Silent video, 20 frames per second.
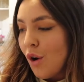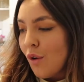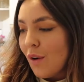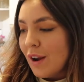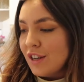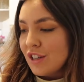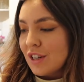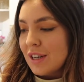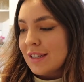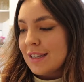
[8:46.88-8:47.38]

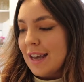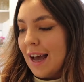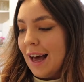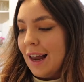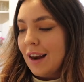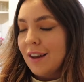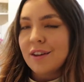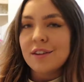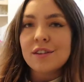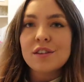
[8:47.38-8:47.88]
orange
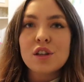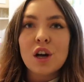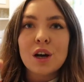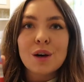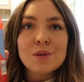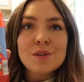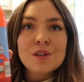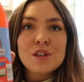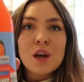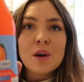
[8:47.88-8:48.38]
Italian
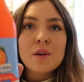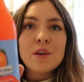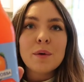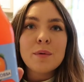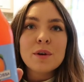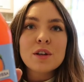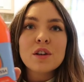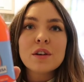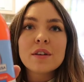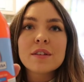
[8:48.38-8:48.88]
style soda,
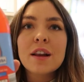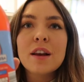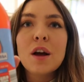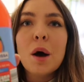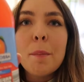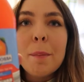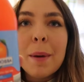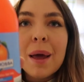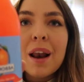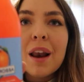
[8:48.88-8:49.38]
which looks a
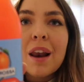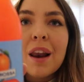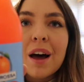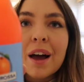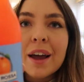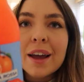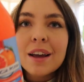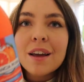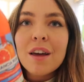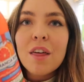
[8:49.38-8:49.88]
little bit
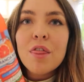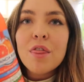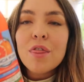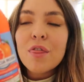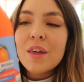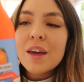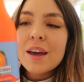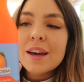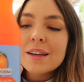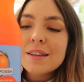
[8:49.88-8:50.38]
like
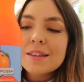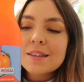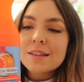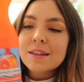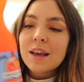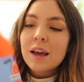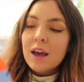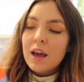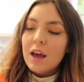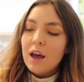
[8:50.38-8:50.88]
this.